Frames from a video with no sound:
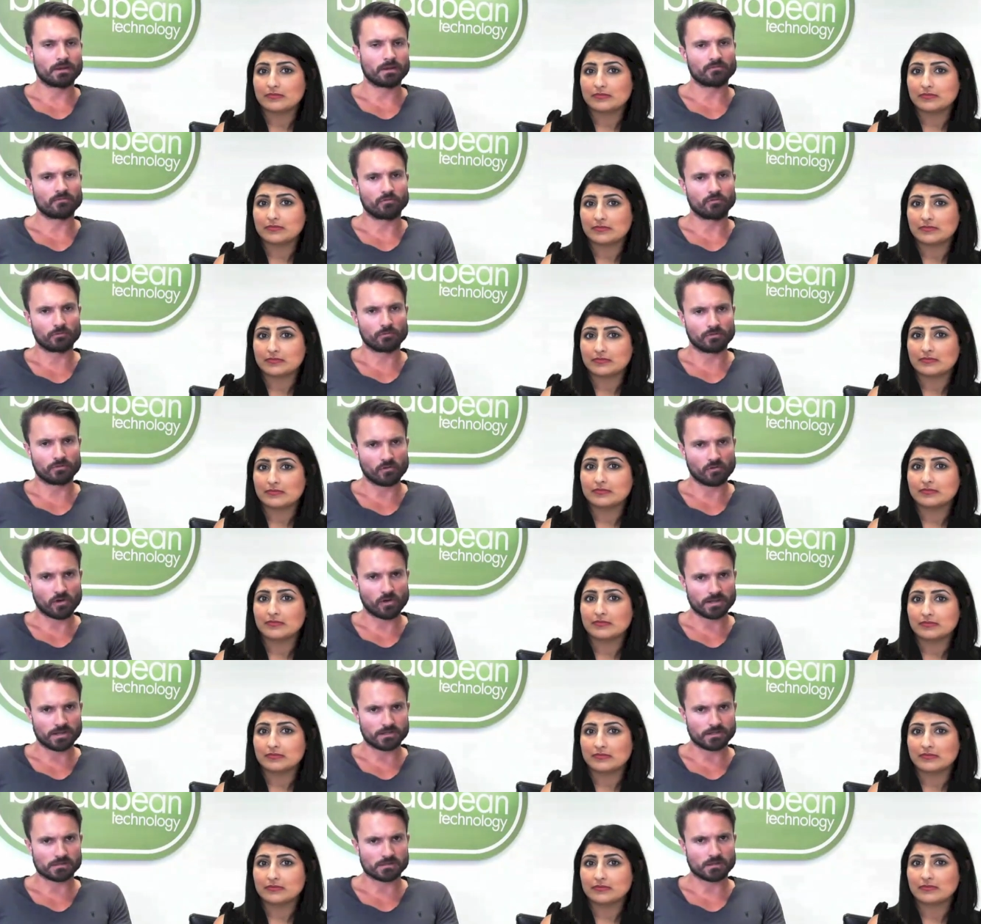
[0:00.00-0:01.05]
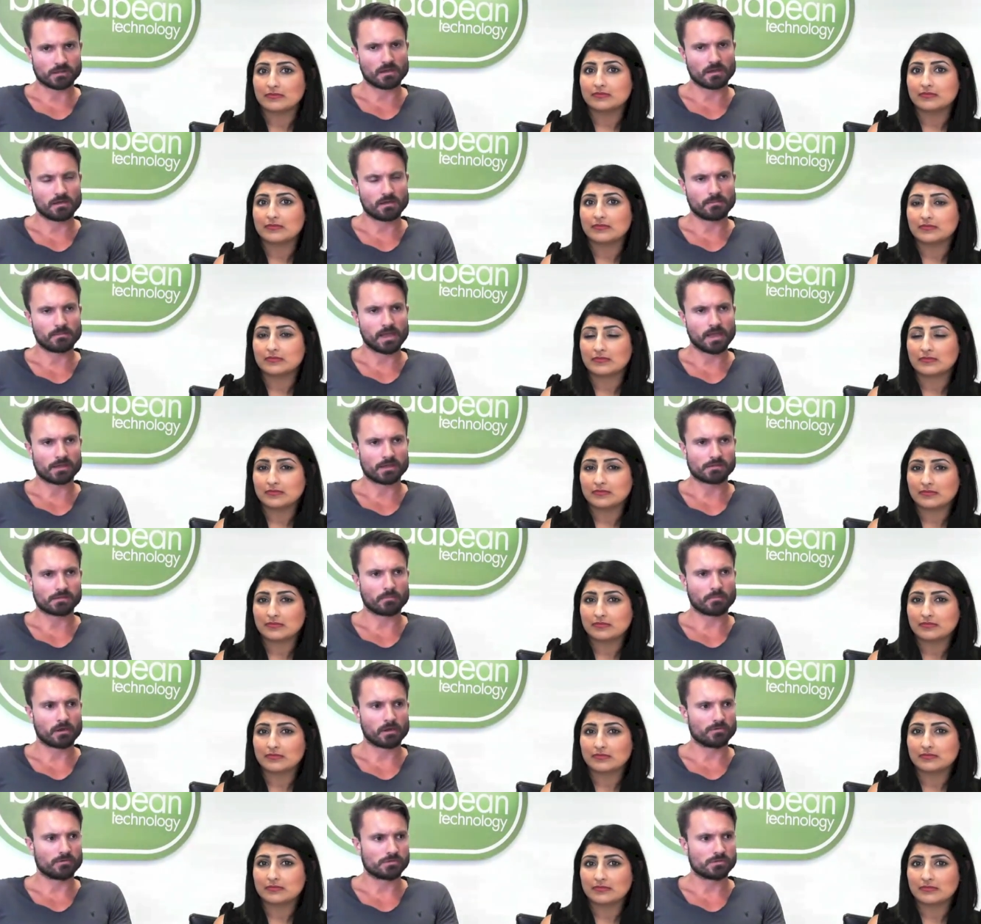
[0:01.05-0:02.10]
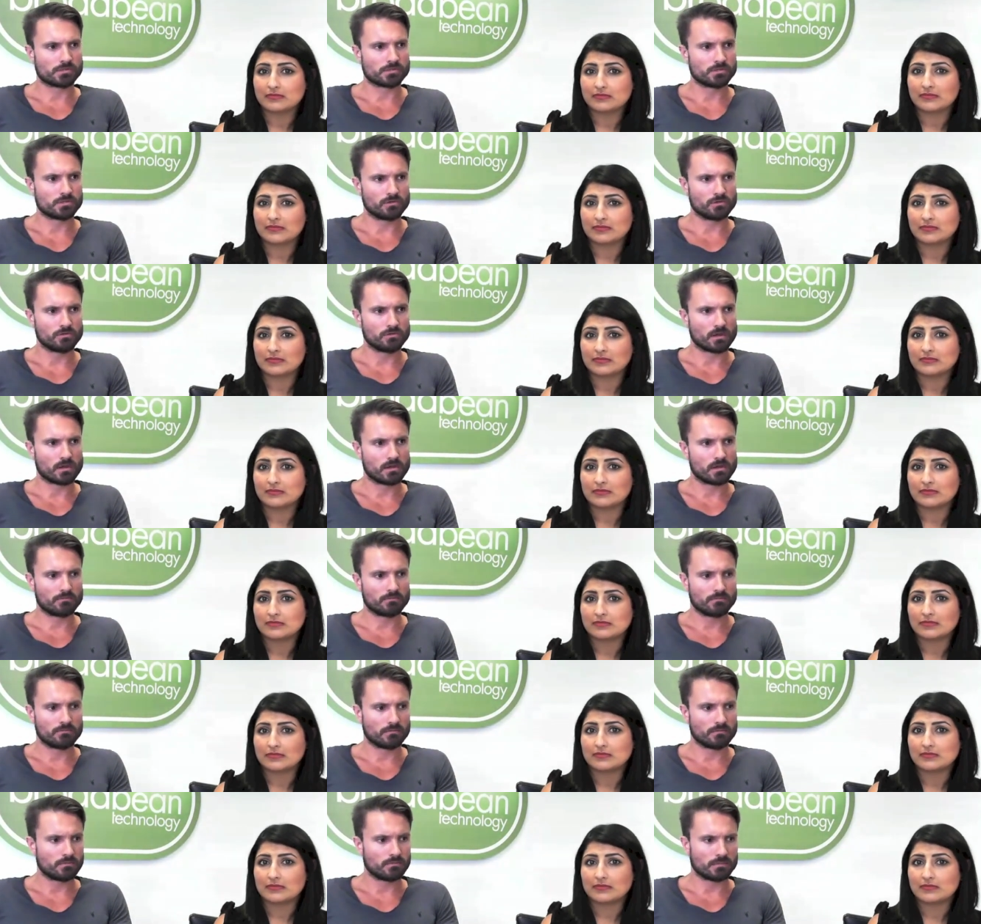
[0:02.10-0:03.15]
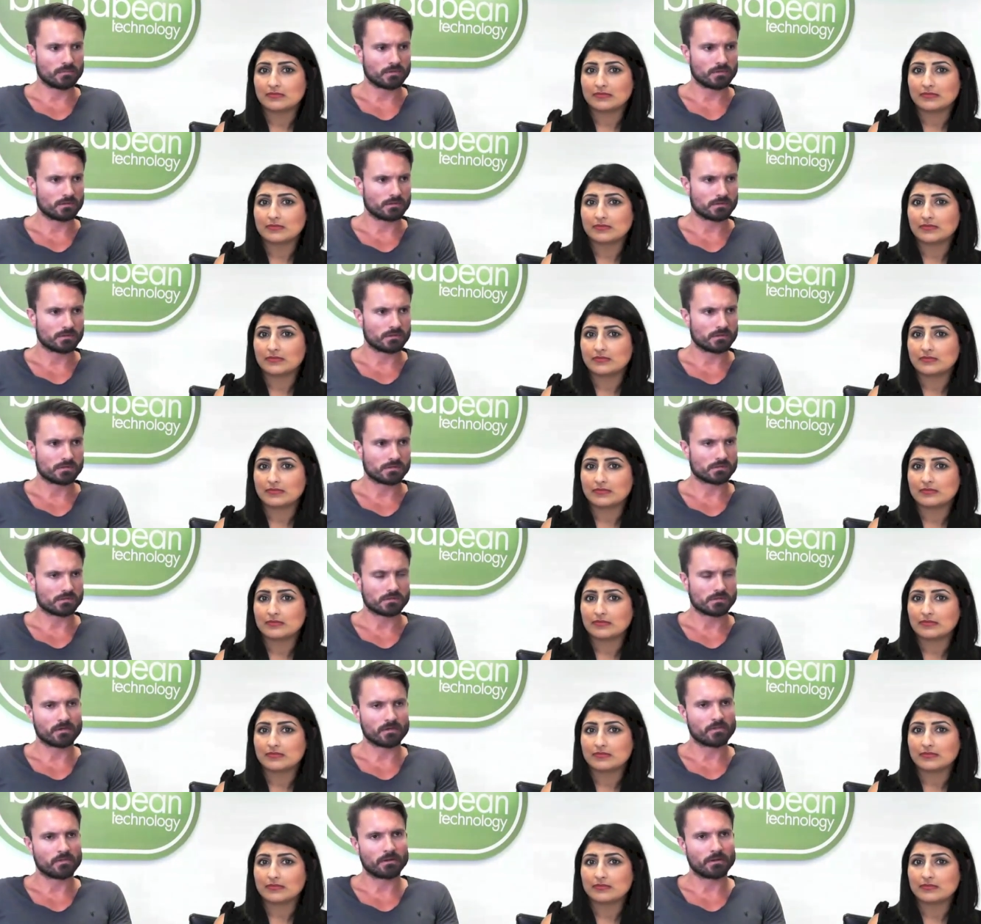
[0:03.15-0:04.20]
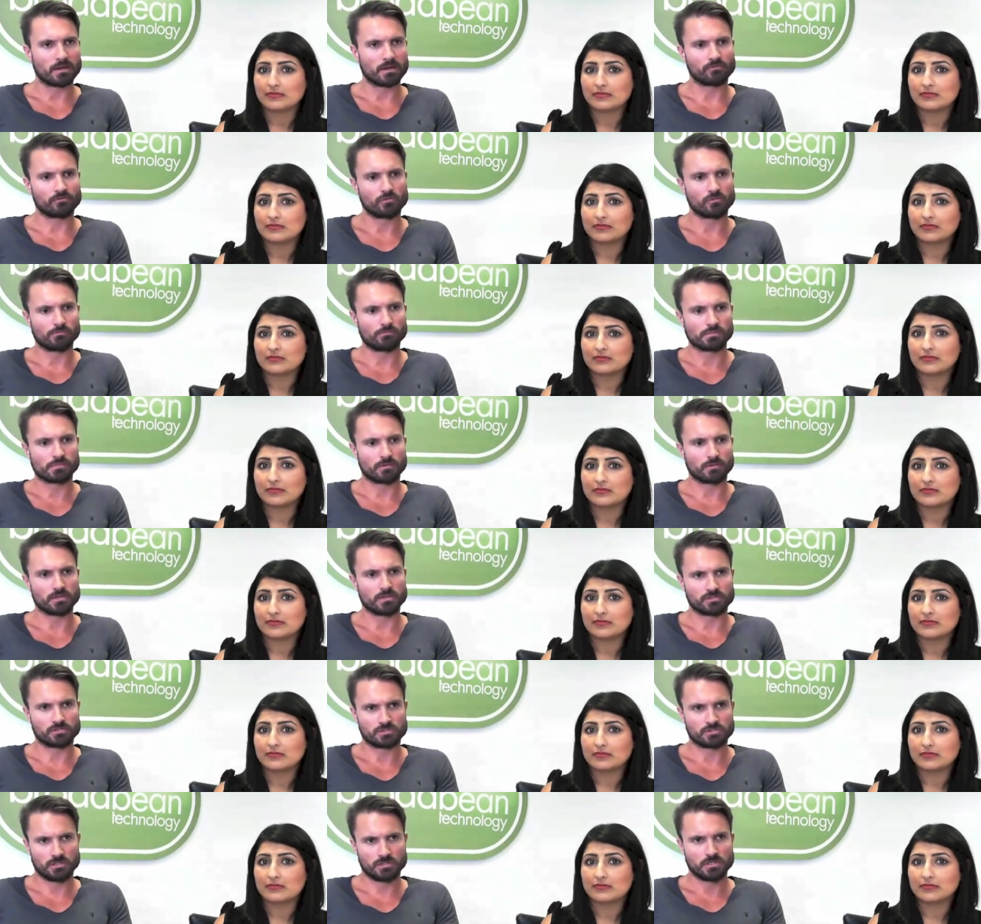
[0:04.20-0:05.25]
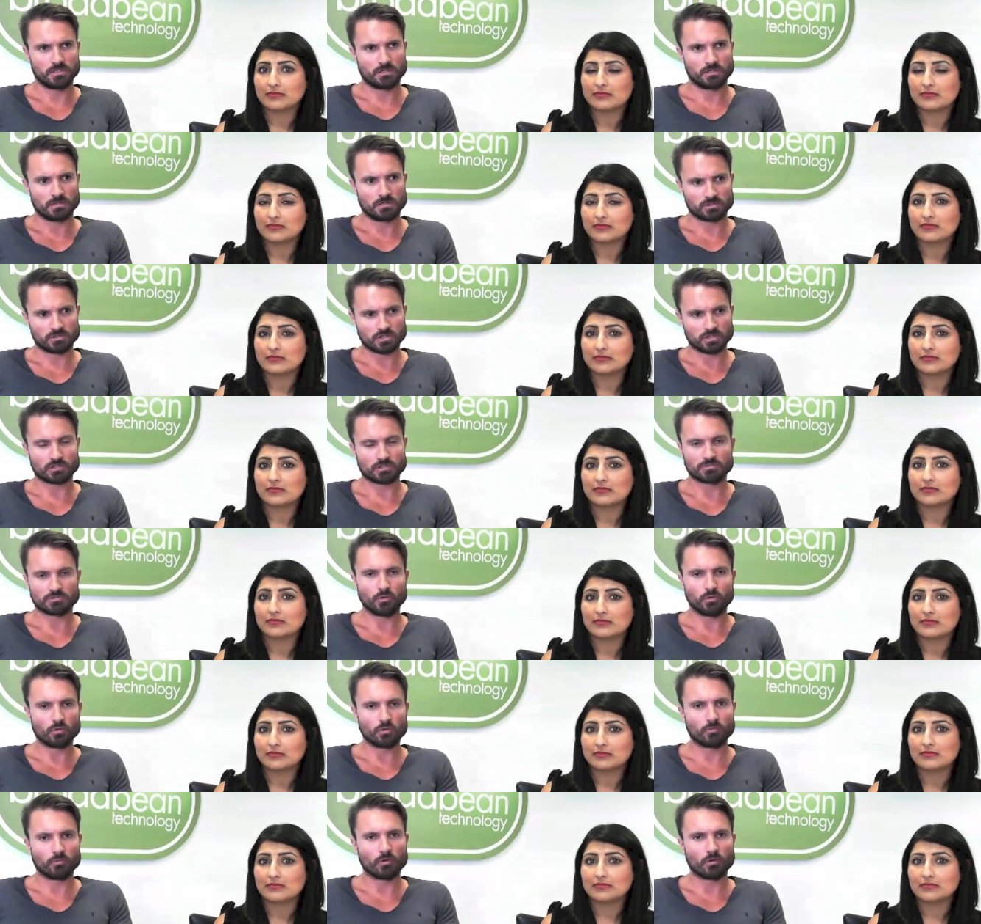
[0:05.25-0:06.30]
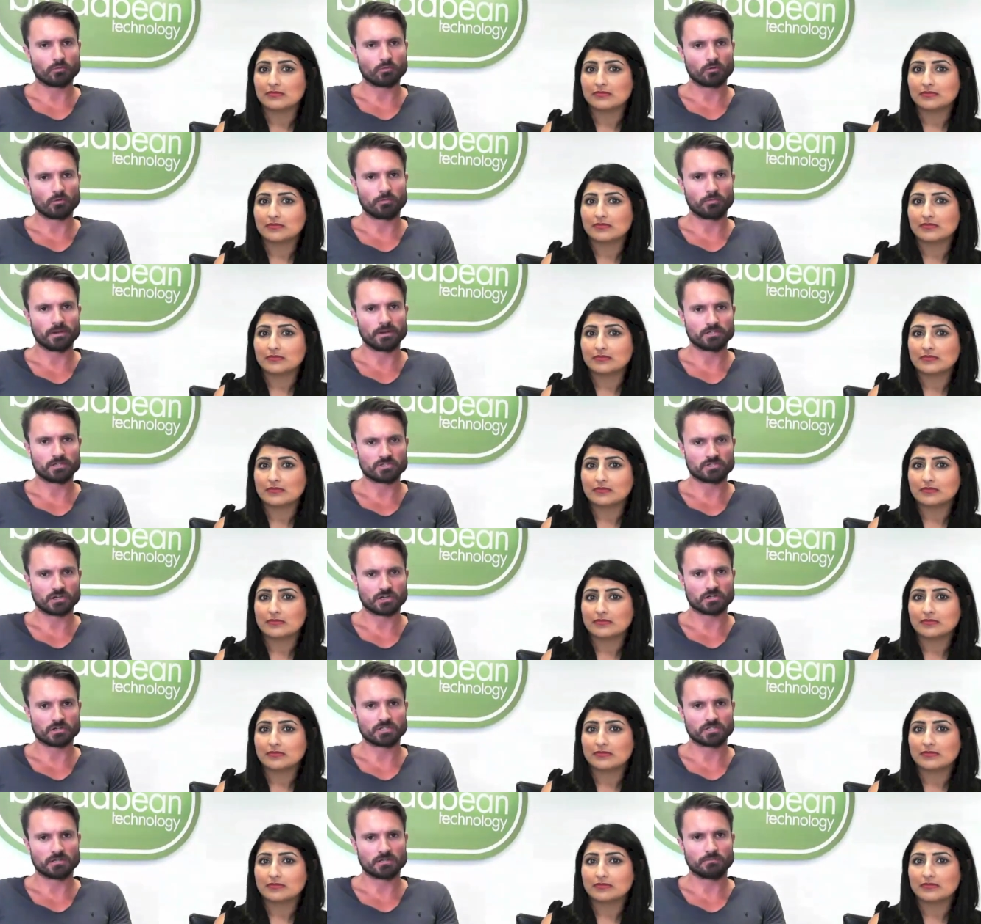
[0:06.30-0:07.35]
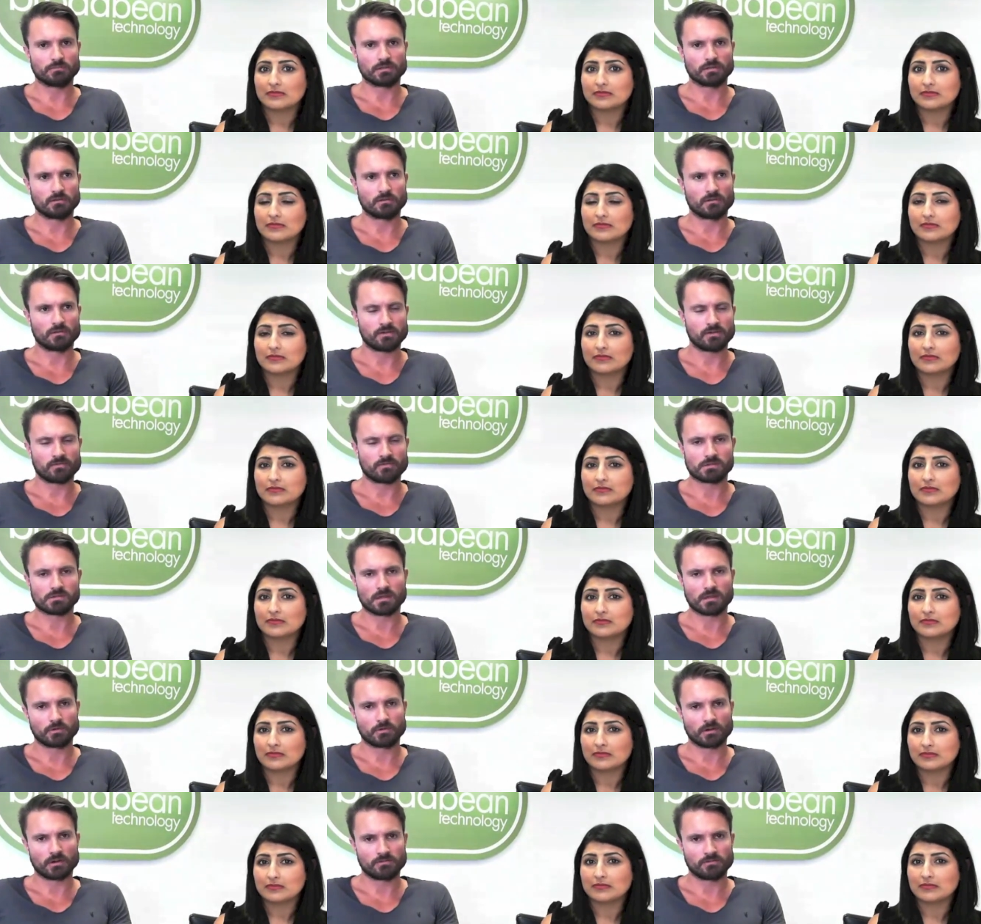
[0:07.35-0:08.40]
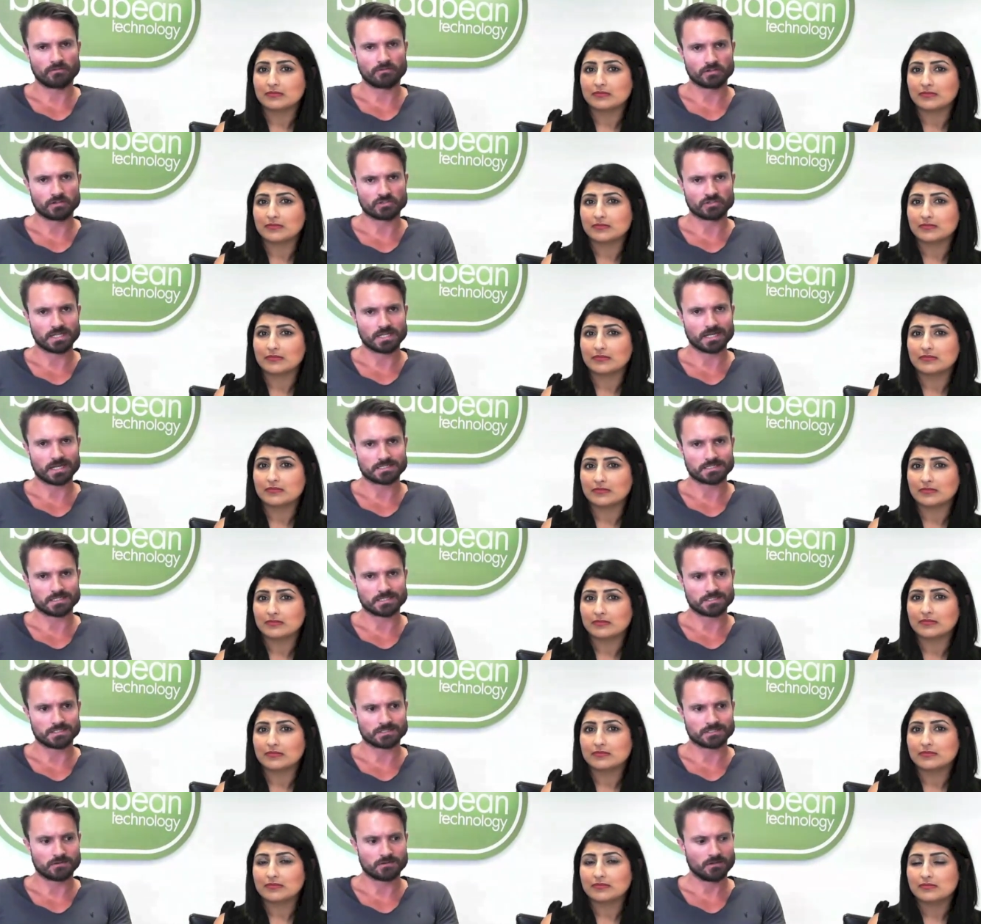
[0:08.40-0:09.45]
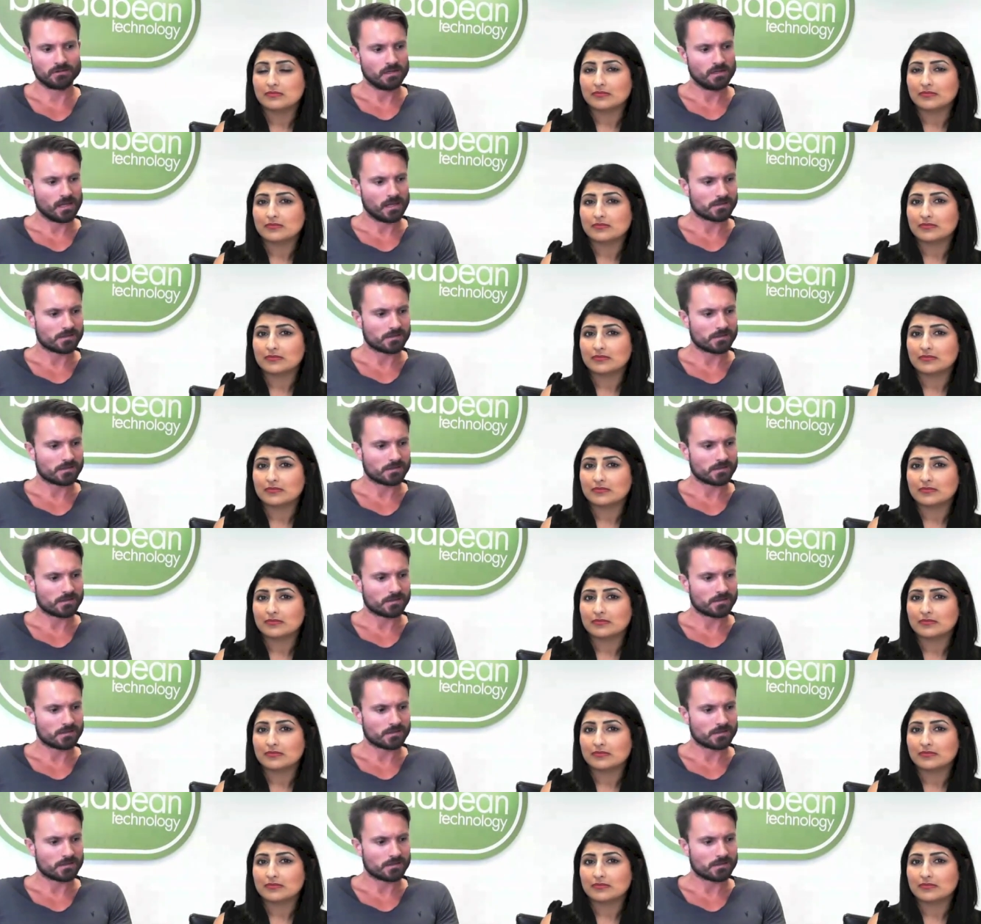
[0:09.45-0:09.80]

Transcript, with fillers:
Speaker 1: their platform provides, um, as opposed to um, some other platforms which charge more than what Broadbean are charging but don't have the same kind of functionality. So